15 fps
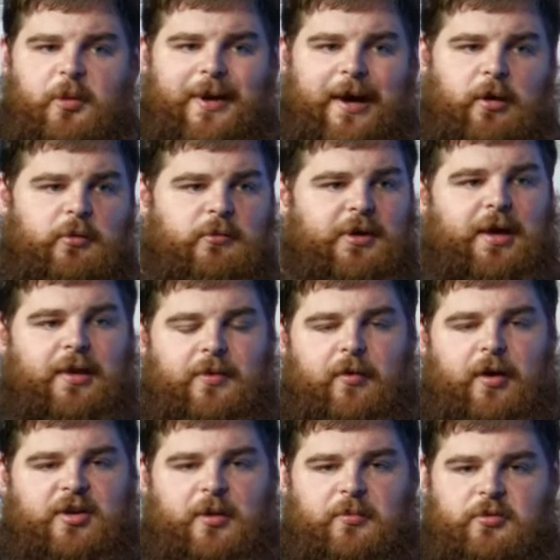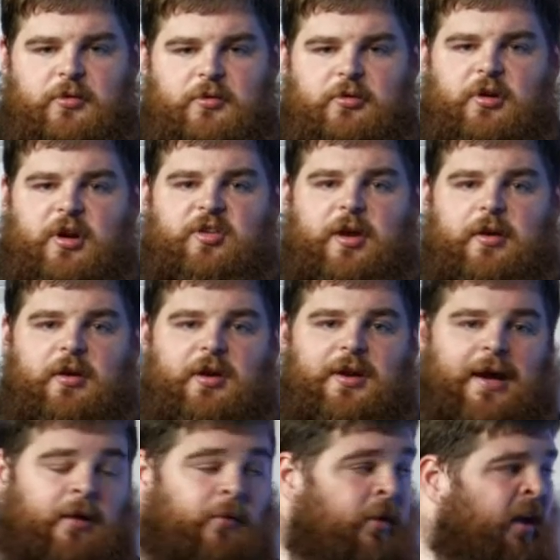about getting their acceptance criteria
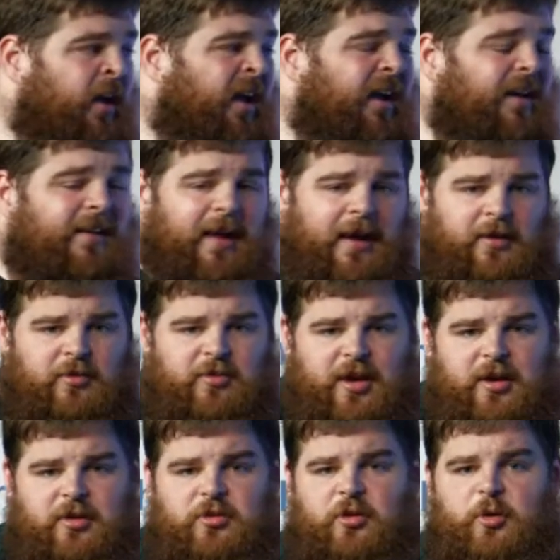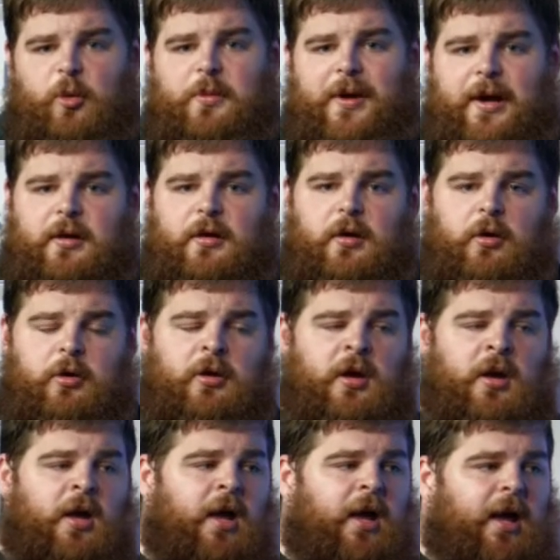down, getting tickets onto a backlog,
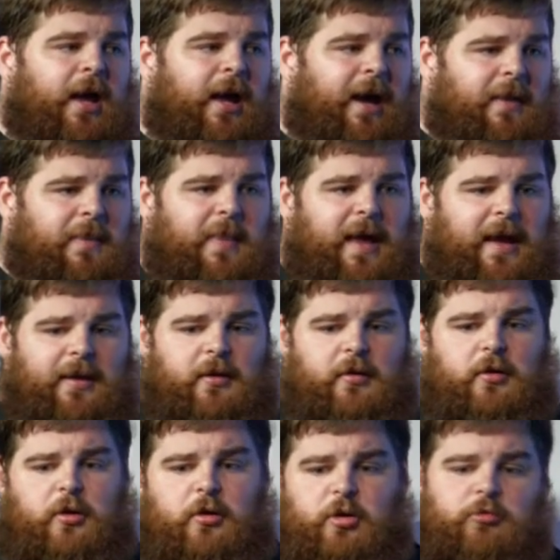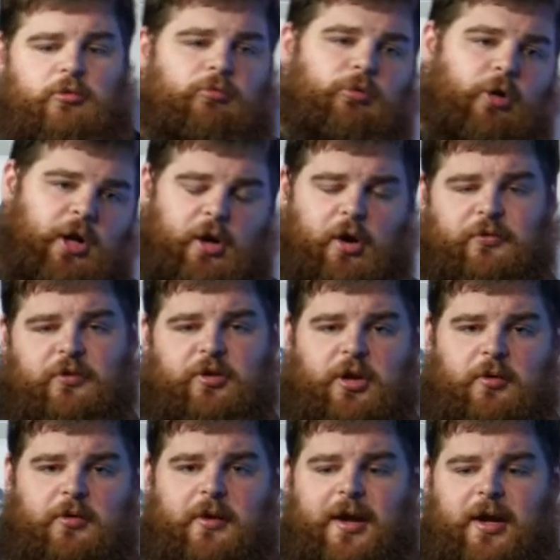and then running off and
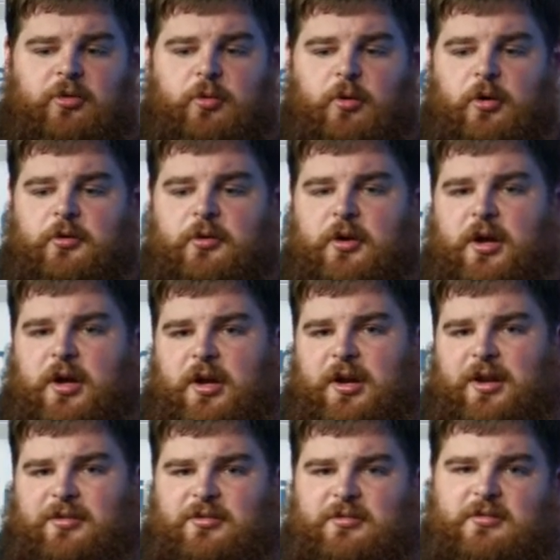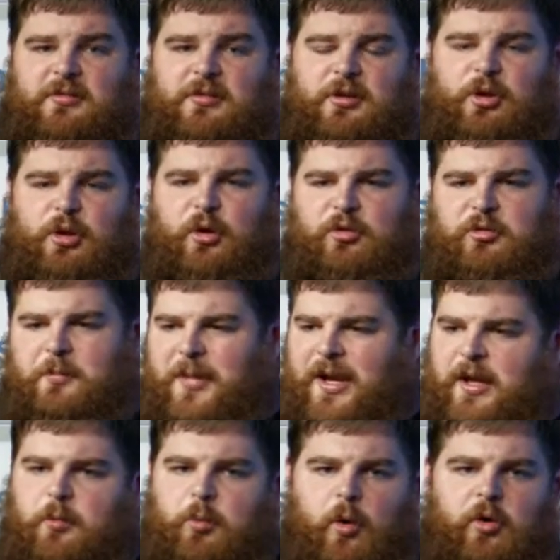doing the next one. And it's those
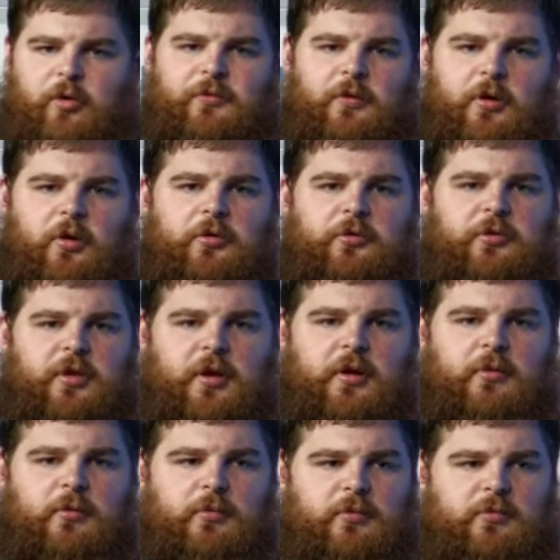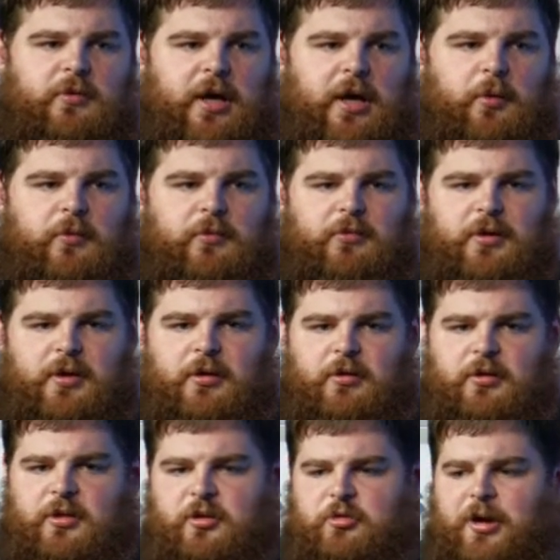mini waterfalls that are
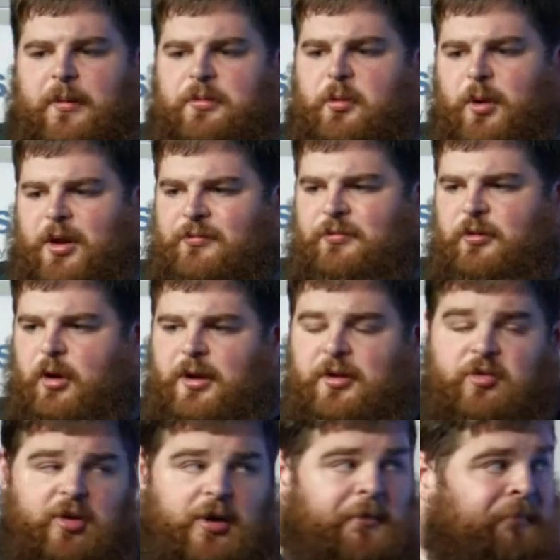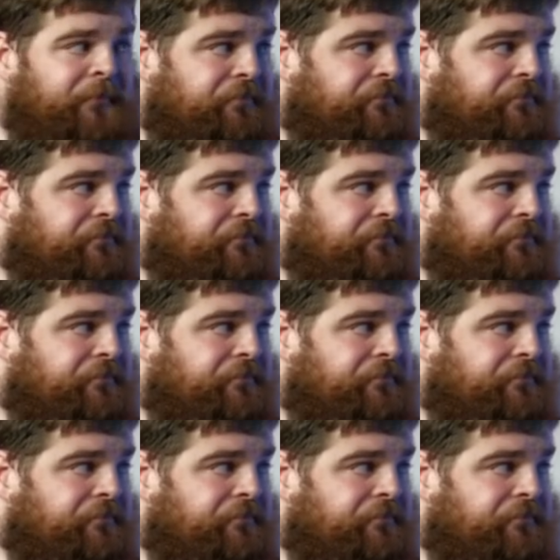the trap that we can fall into.